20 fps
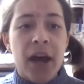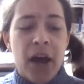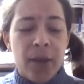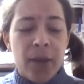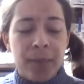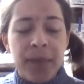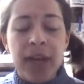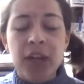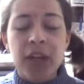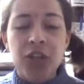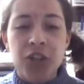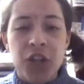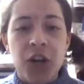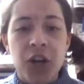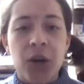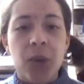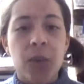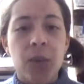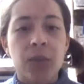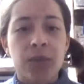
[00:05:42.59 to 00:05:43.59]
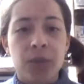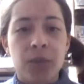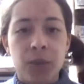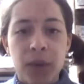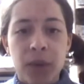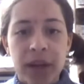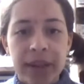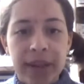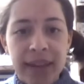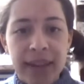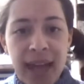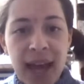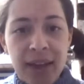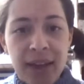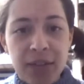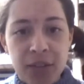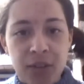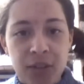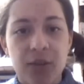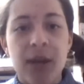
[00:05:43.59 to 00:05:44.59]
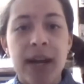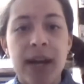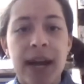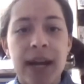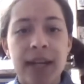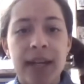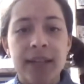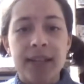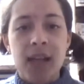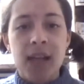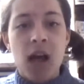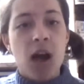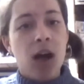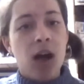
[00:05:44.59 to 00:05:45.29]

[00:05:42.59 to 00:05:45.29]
a big show for one of the live screenings